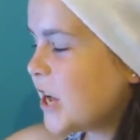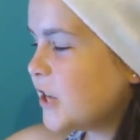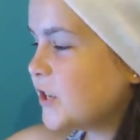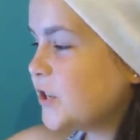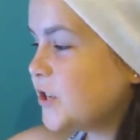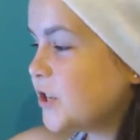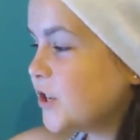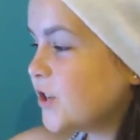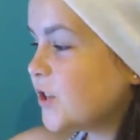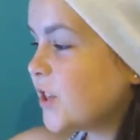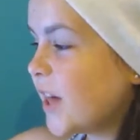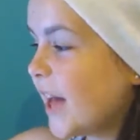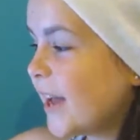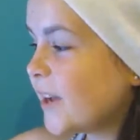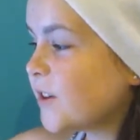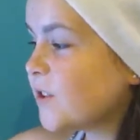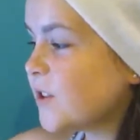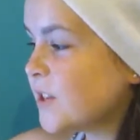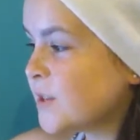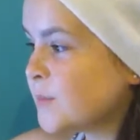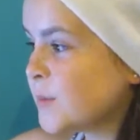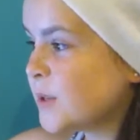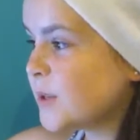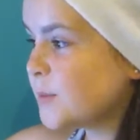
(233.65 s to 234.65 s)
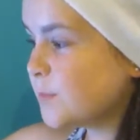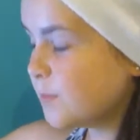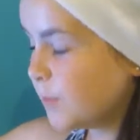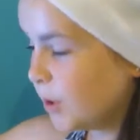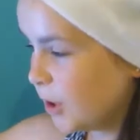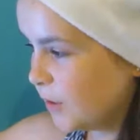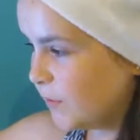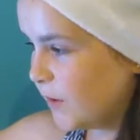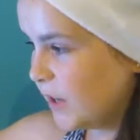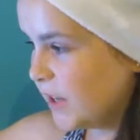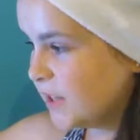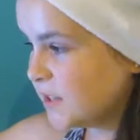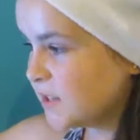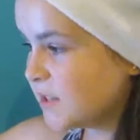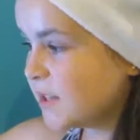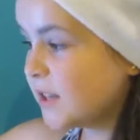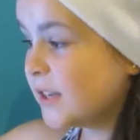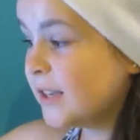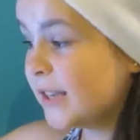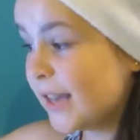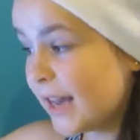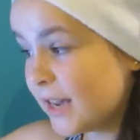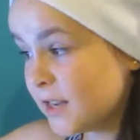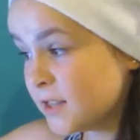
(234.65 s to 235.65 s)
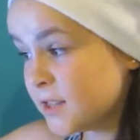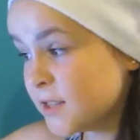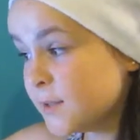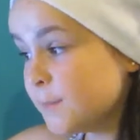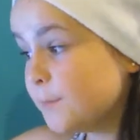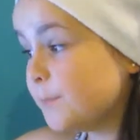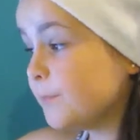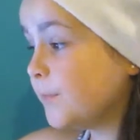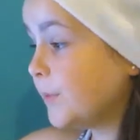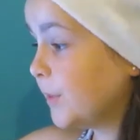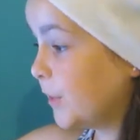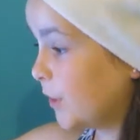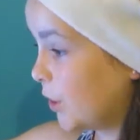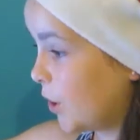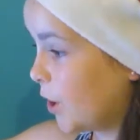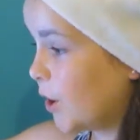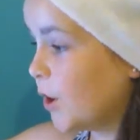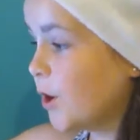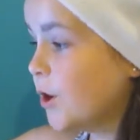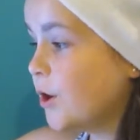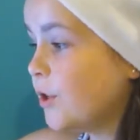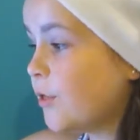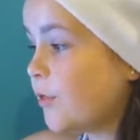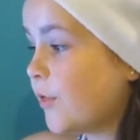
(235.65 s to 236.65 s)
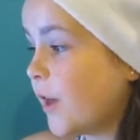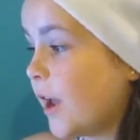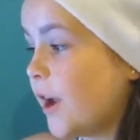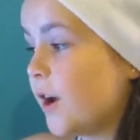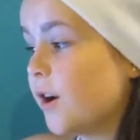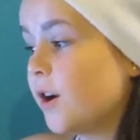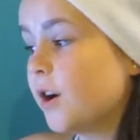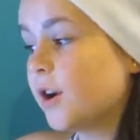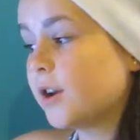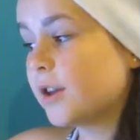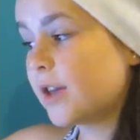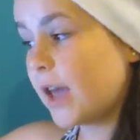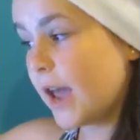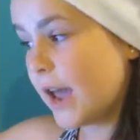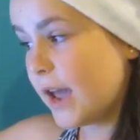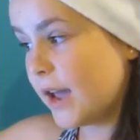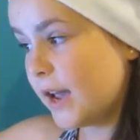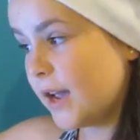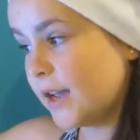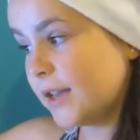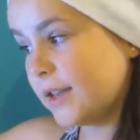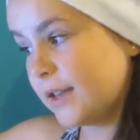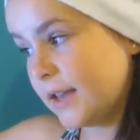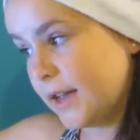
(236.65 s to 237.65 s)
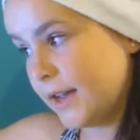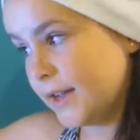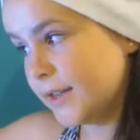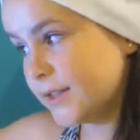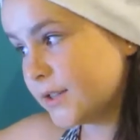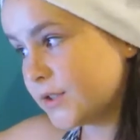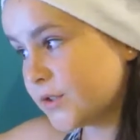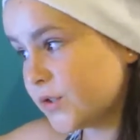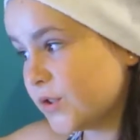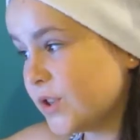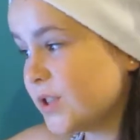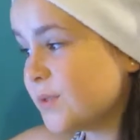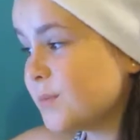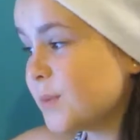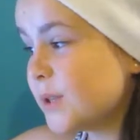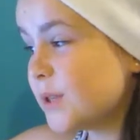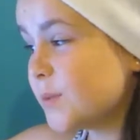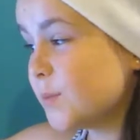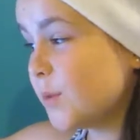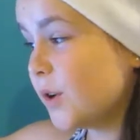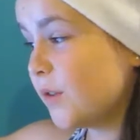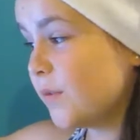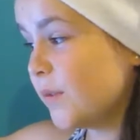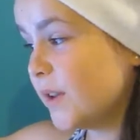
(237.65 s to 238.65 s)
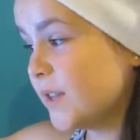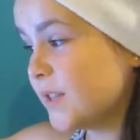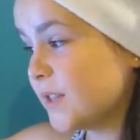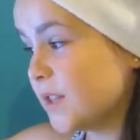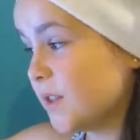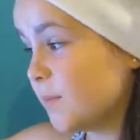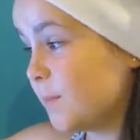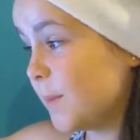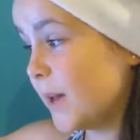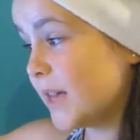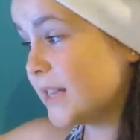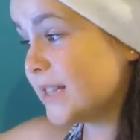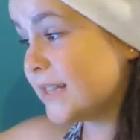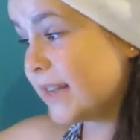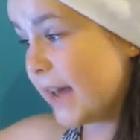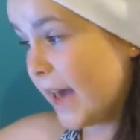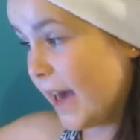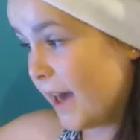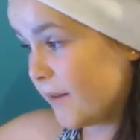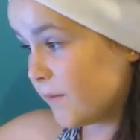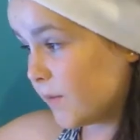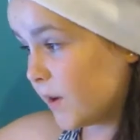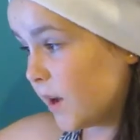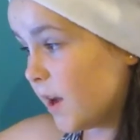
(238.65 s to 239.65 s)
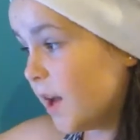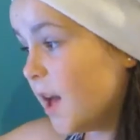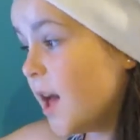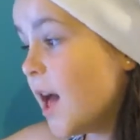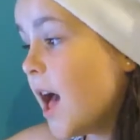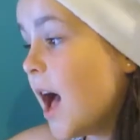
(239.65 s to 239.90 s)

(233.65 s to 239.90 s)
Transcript: Do you like Christmas movies? Yes? No? They're okay, I guess. Christmas movies are the best ever.